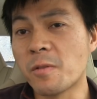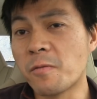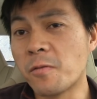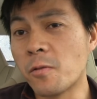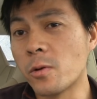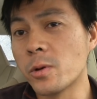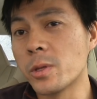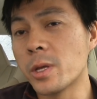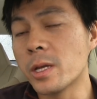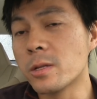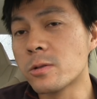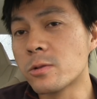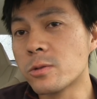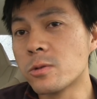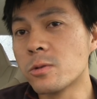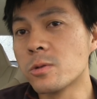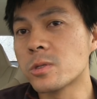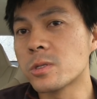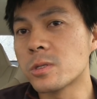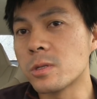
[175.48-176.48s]
before they
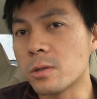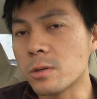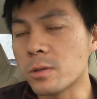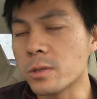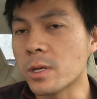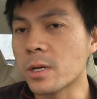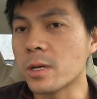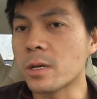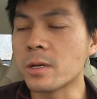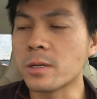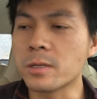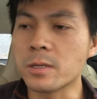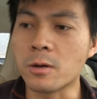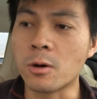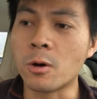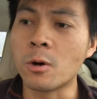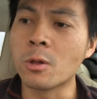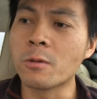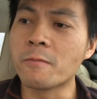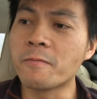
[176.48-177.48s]
introduced the
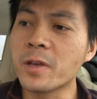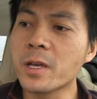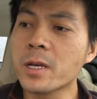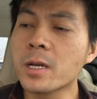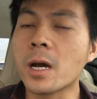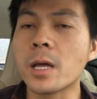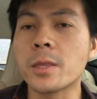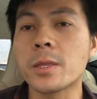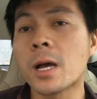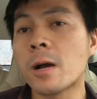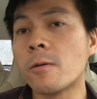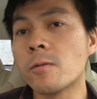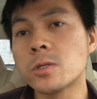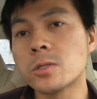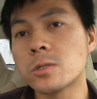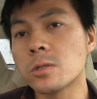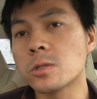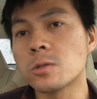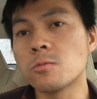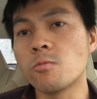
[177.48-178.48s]
all vegan. Now
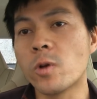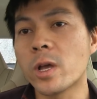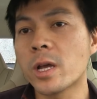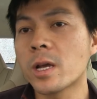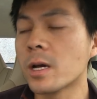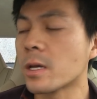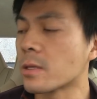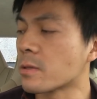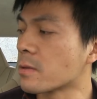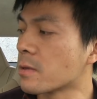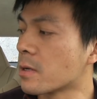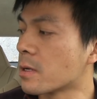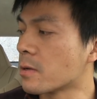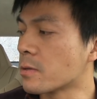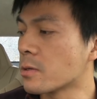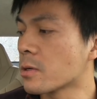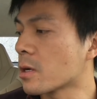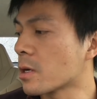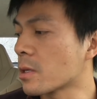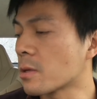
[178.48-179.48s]
it's just vegan.
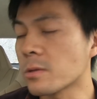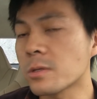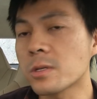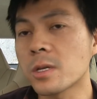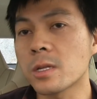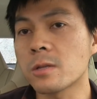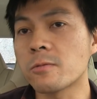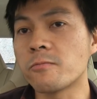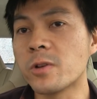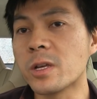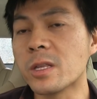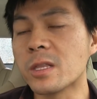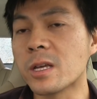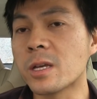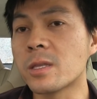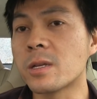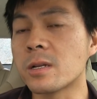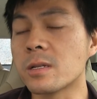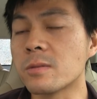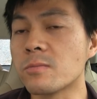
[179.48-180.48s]
You cannot get real
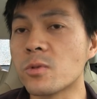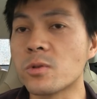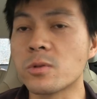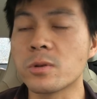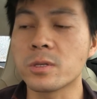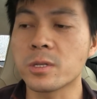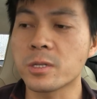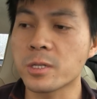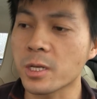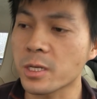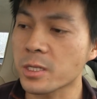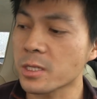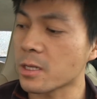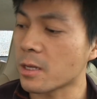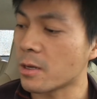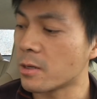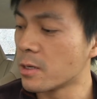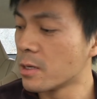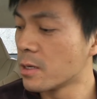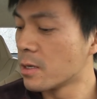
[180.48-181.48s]
leather anymore on the
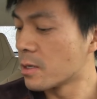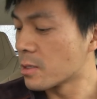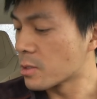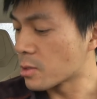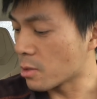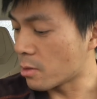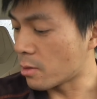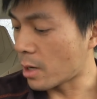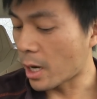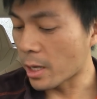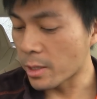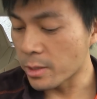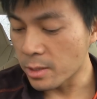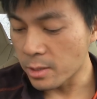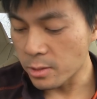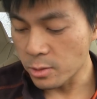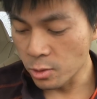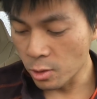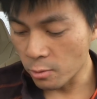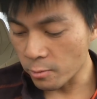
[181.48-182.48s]
Tesla. So, and
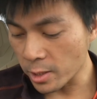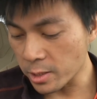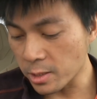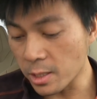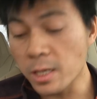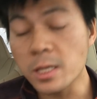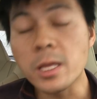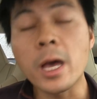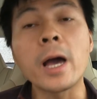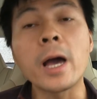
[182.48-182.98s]
you know what? It